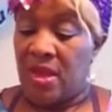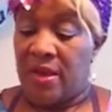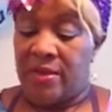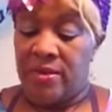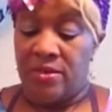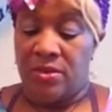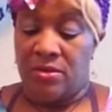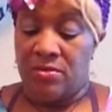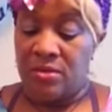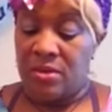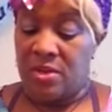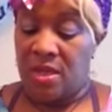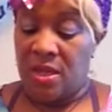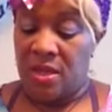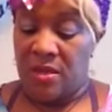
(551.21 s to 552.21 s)
I don't
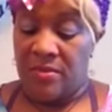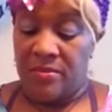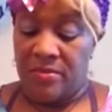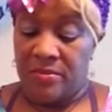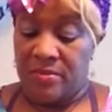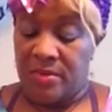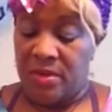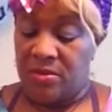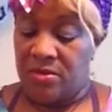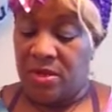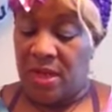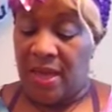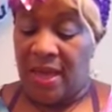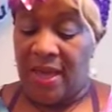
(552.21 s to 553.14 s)
see it. There's an